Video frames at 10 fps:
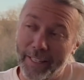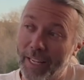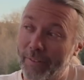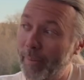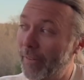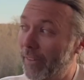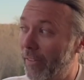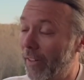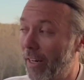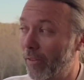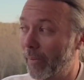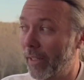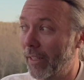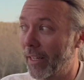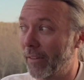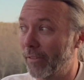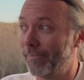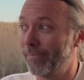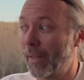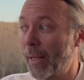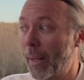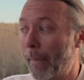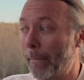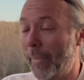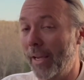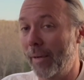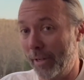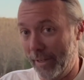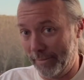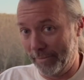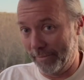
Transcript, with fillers: If I'm gonna have to give account for my life, maybe